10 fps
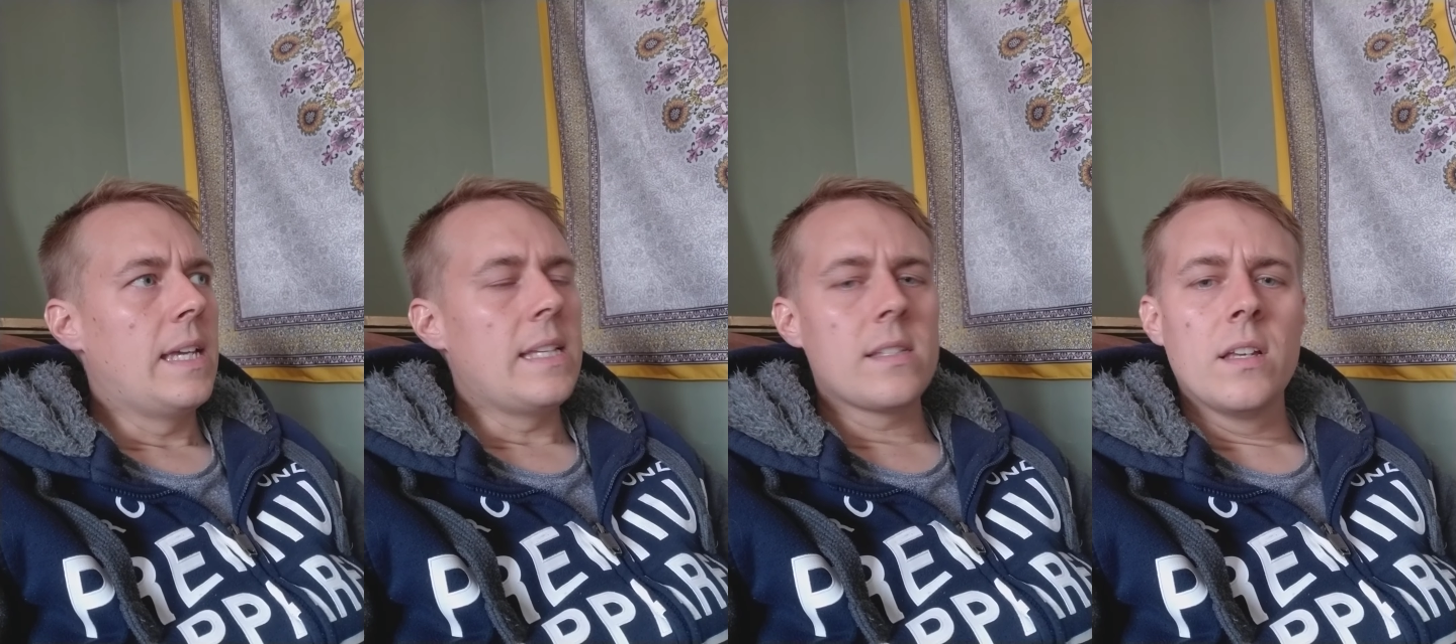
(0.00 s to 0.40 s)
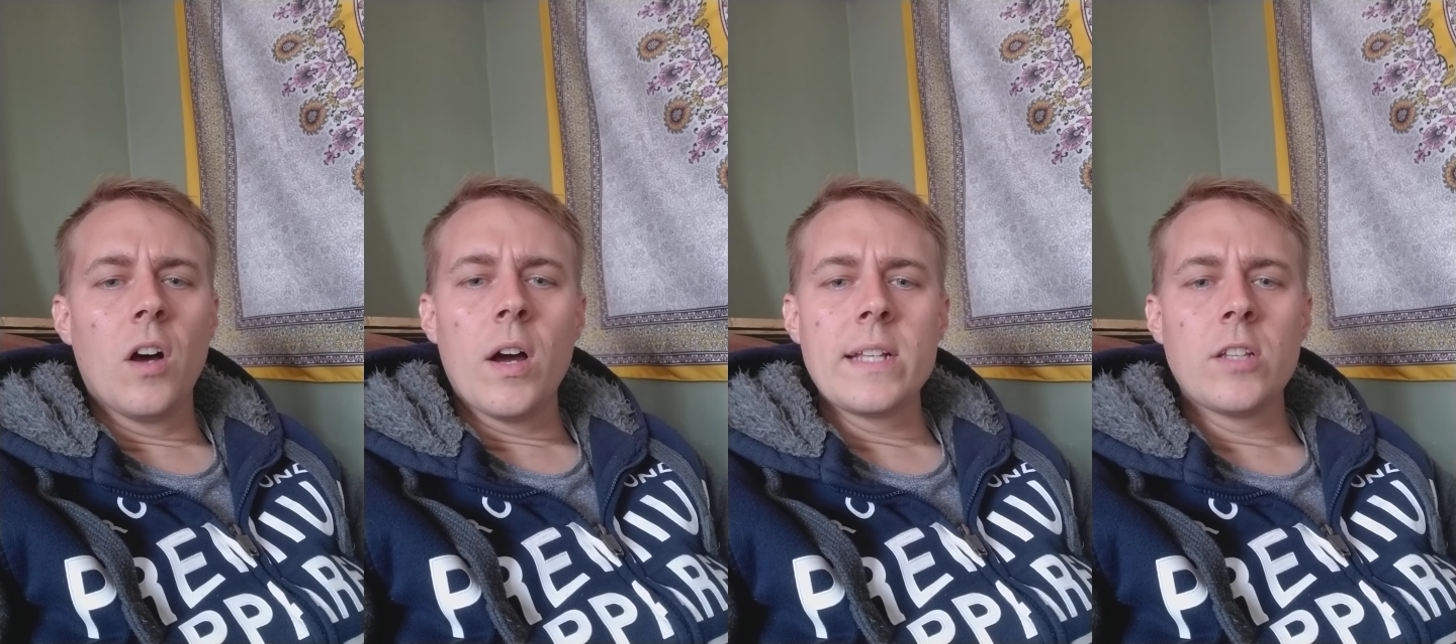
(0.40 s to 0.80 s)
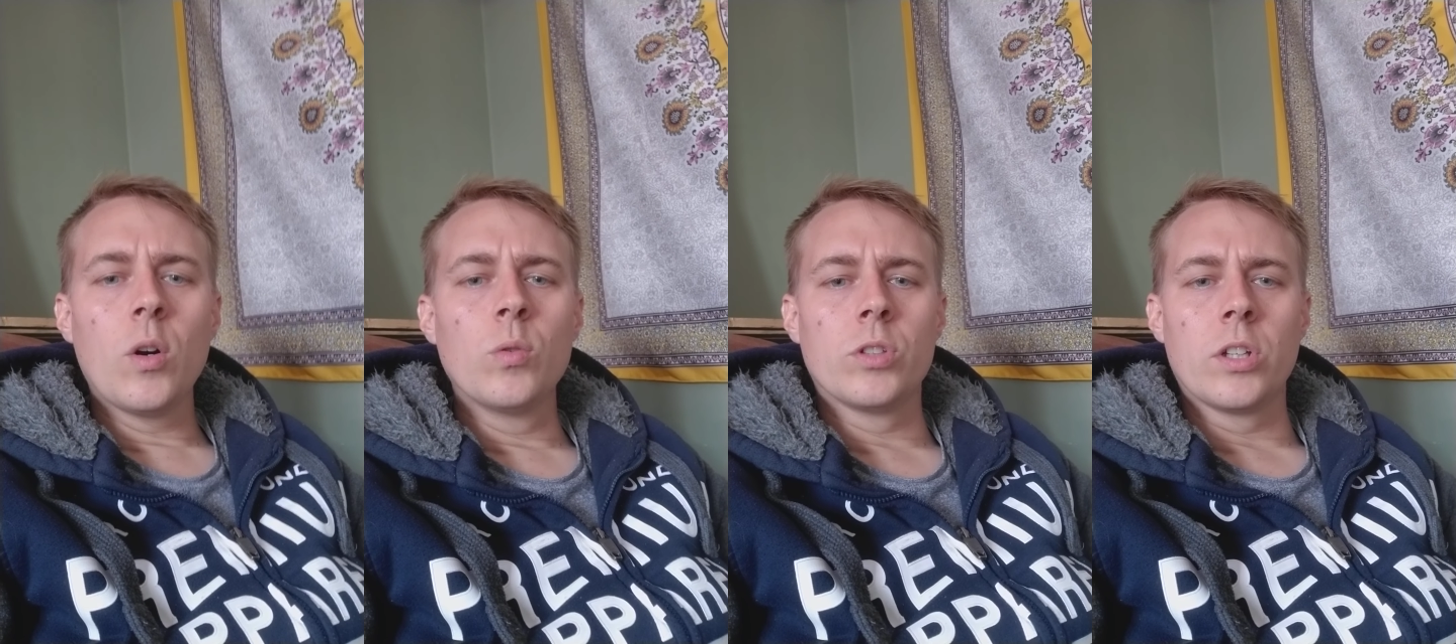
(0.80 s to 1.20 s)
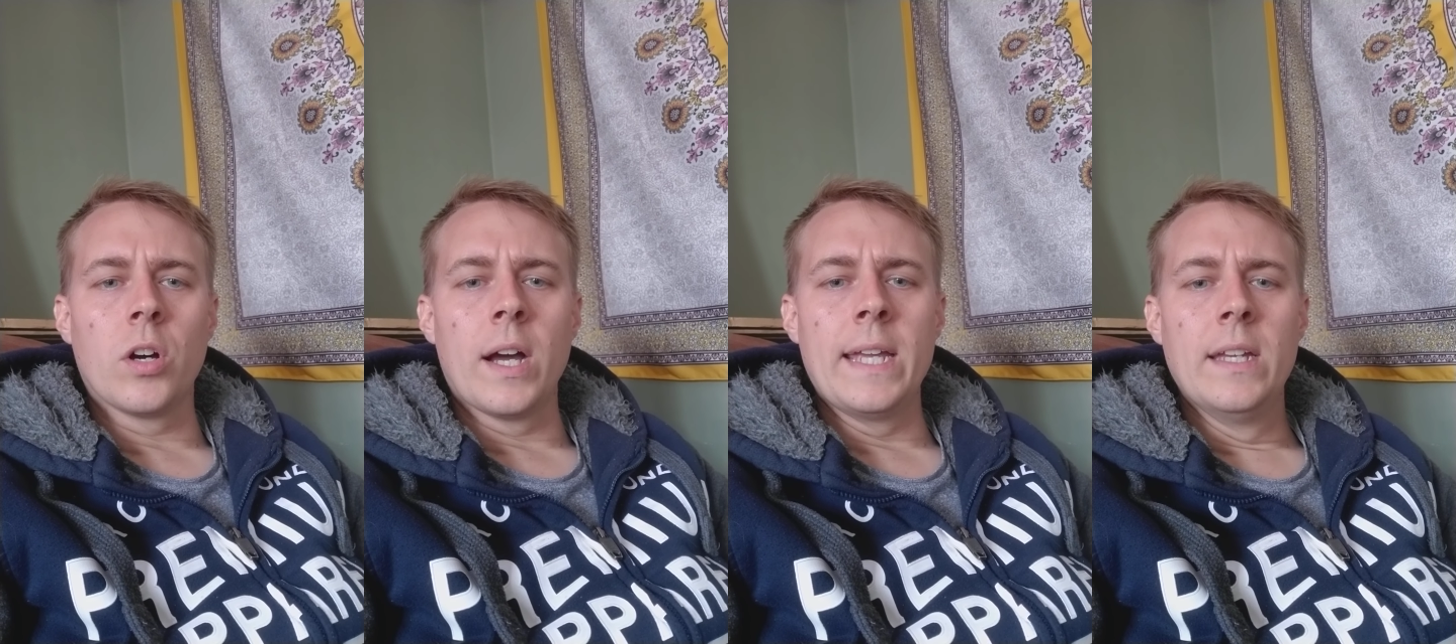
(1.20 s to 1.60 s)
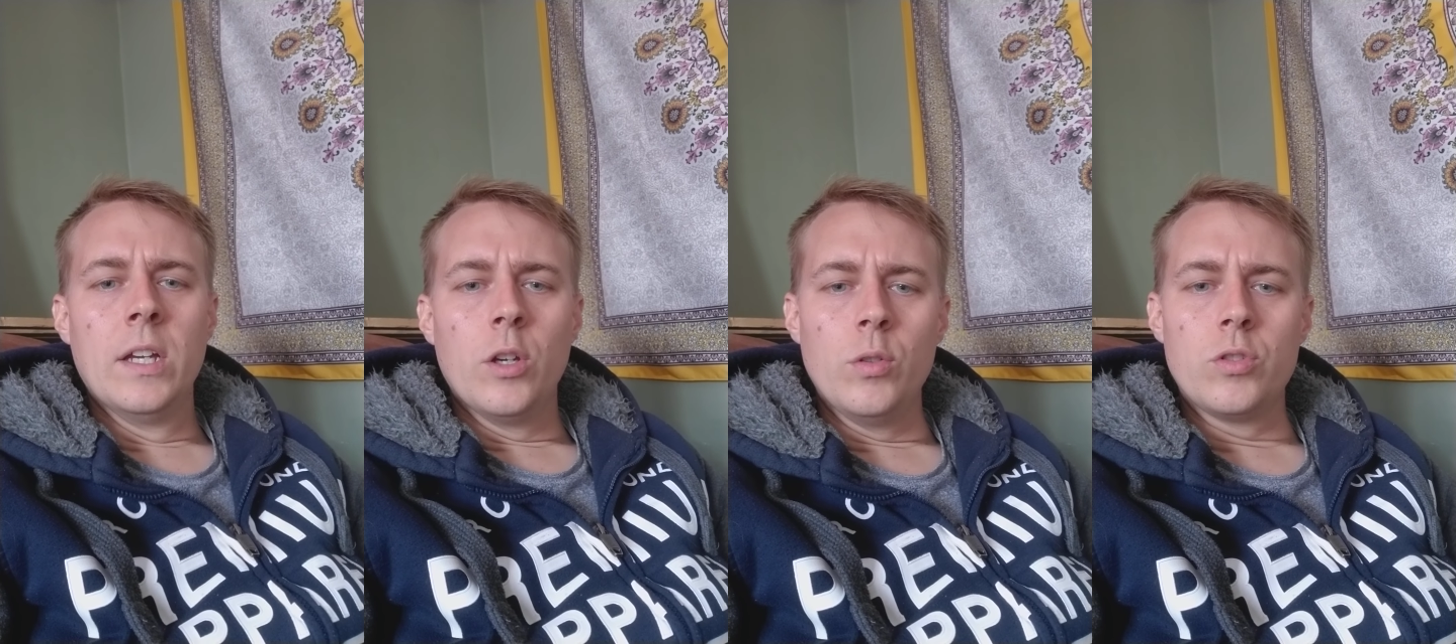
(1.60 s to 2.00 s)
Is I told the guy
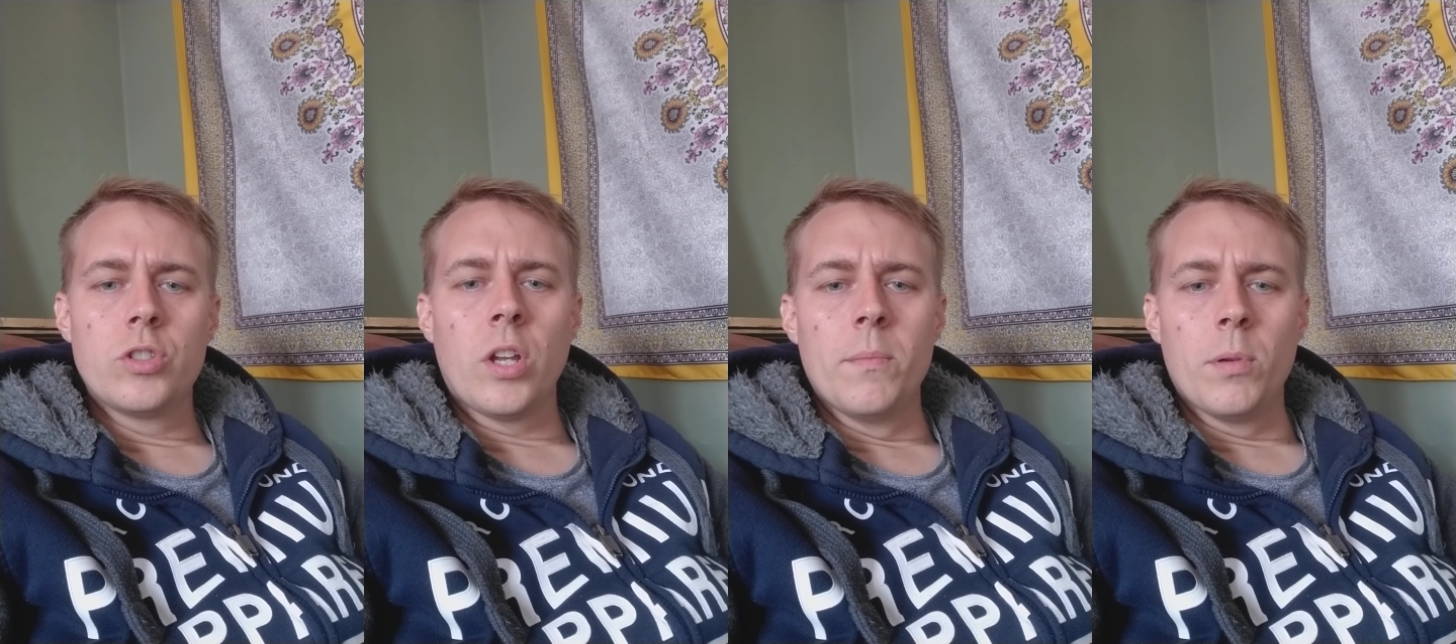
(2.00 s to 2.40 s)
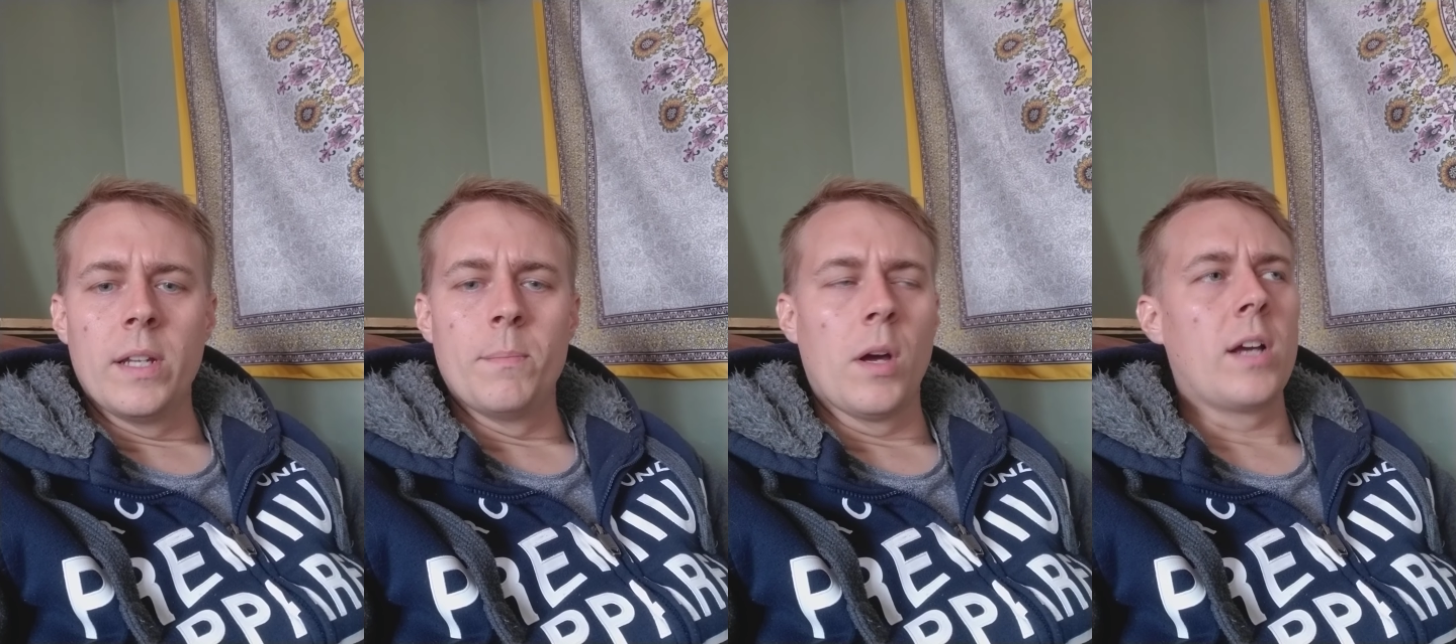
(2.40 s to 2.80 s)
whose son bullied me.